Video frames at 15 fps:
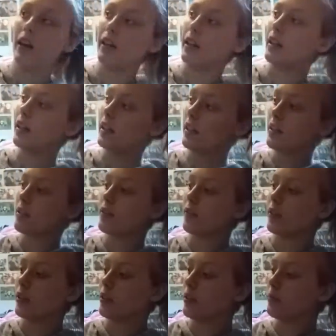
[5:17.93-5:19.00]
and it's
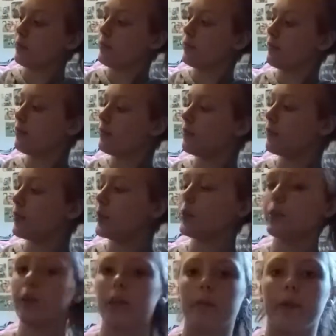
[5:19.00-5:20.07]
from Rue
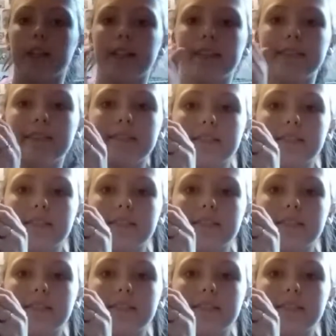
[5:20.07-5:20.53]
21.